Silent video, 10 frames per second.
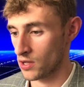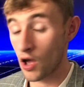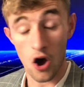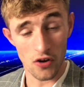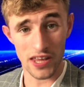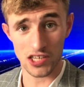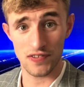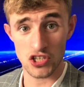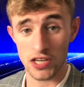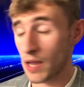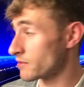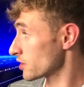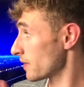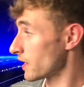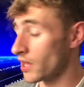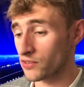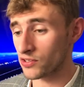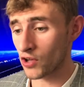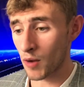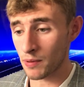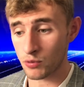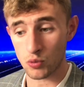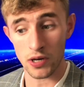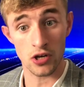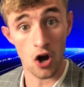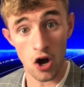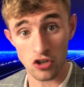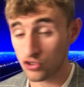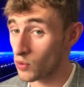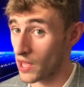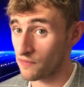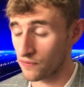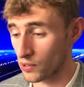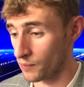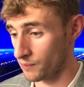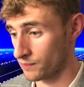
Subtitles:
Our next feature game is going to be a London derby between Arsenal and Fulham.